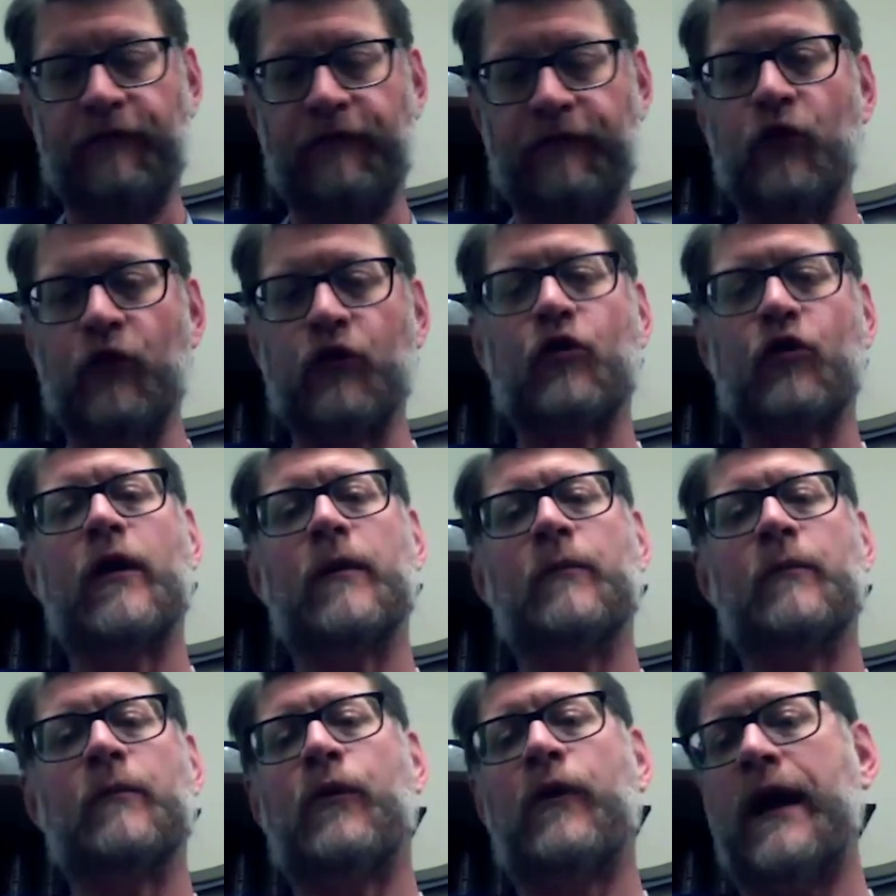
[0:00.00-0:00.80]
full
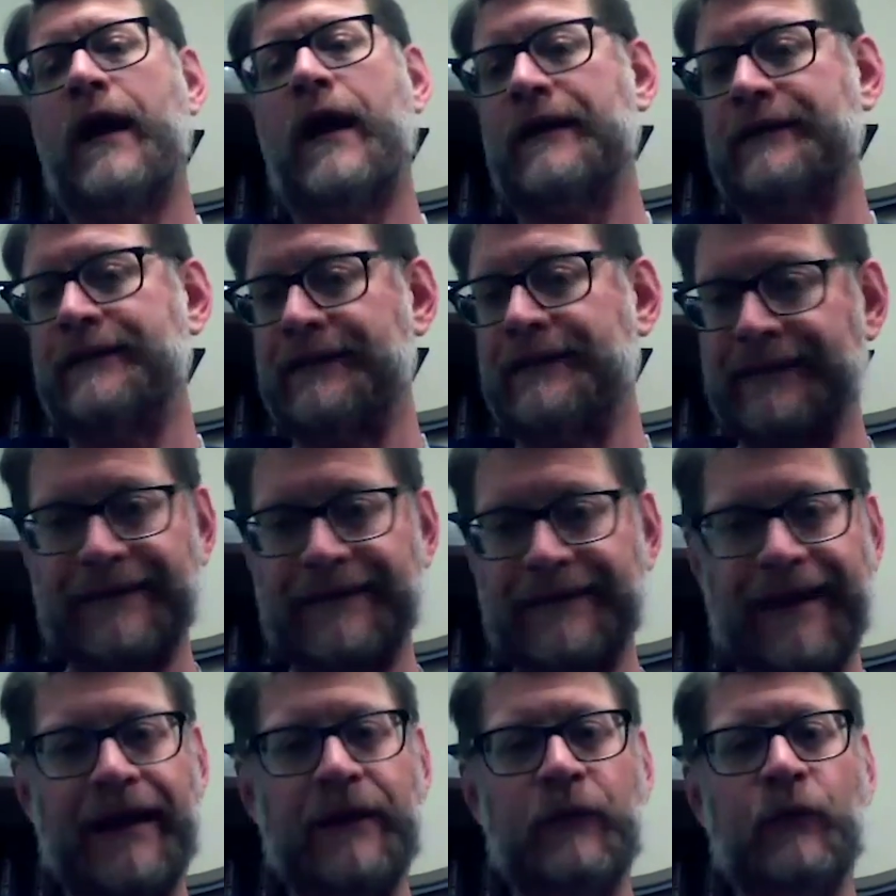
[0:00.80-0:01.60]
court press,
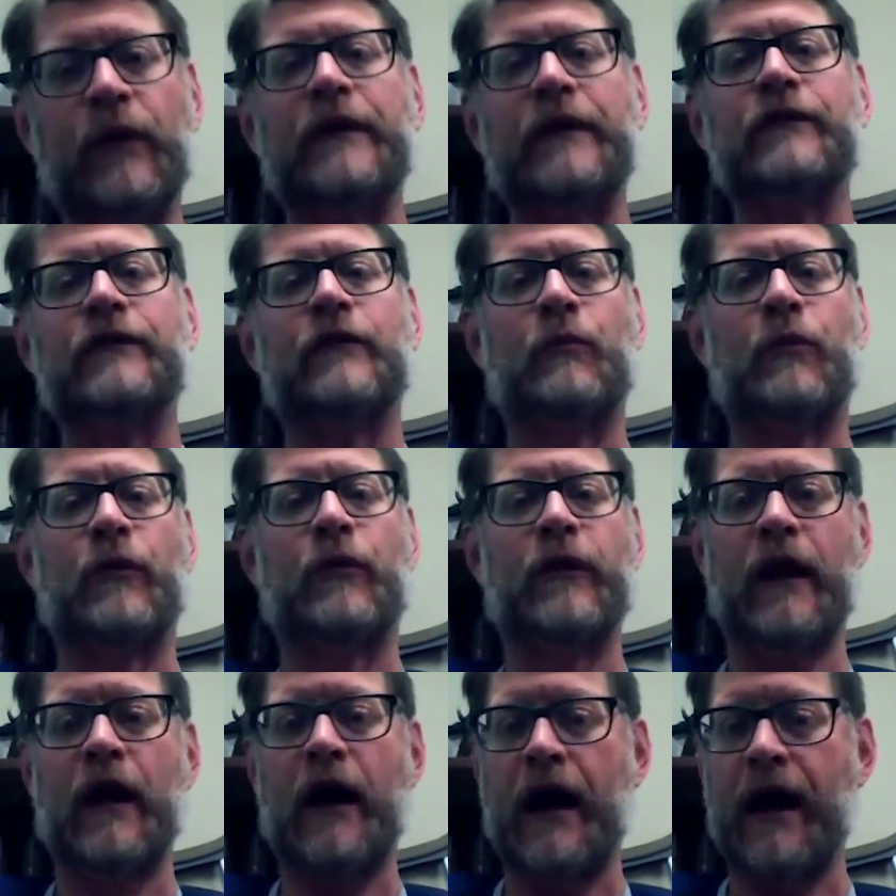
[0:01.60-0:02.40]
10 weeks of
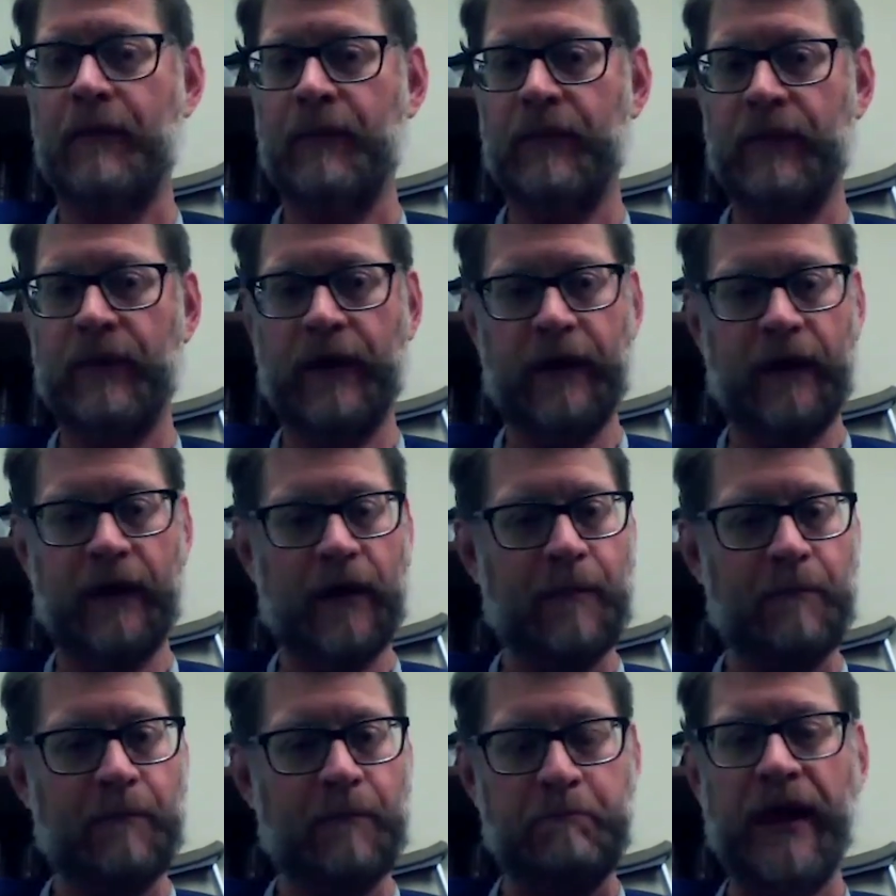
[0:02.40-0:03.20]
pre-op,
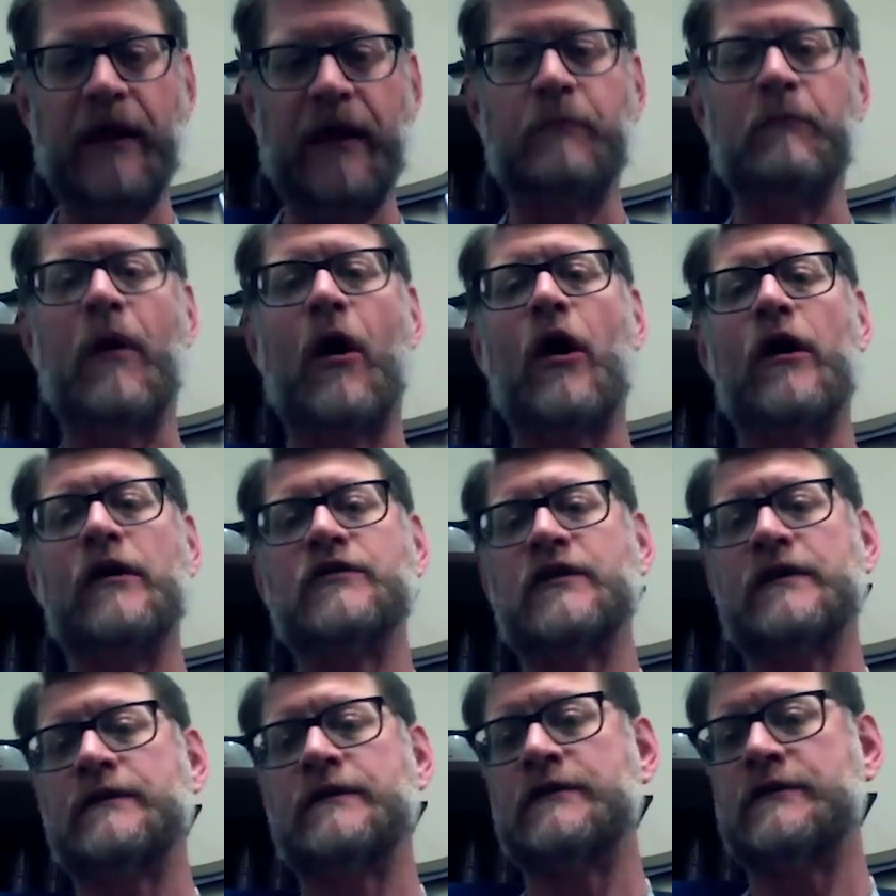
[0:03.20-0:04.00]
big
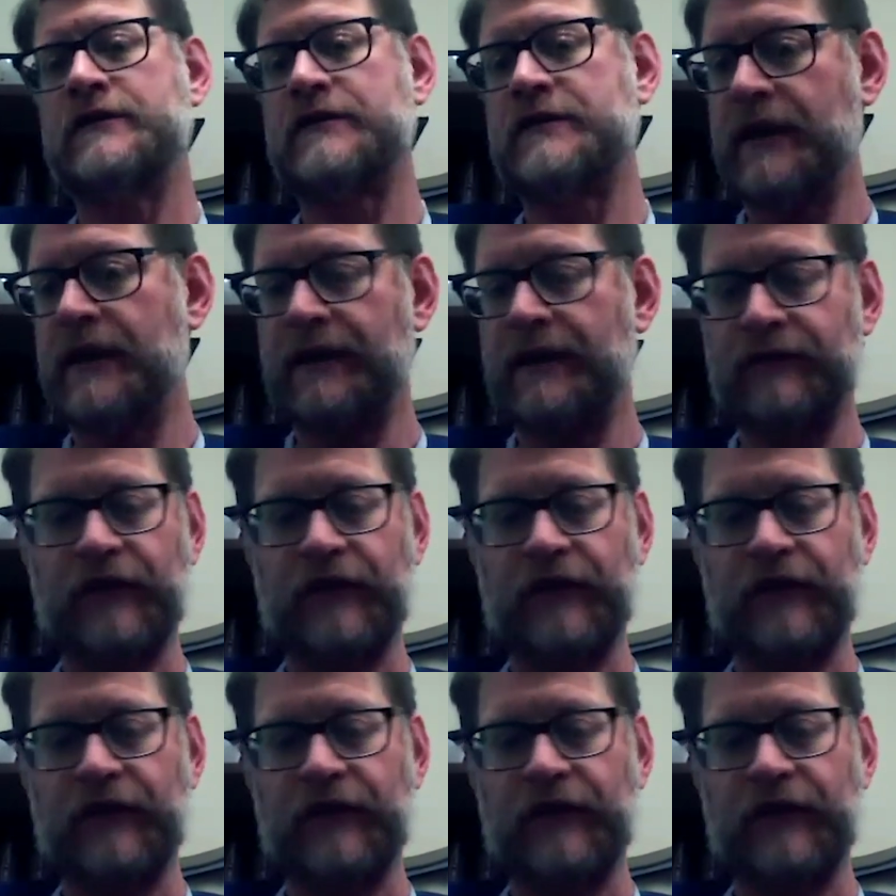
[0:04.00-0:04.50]
margins,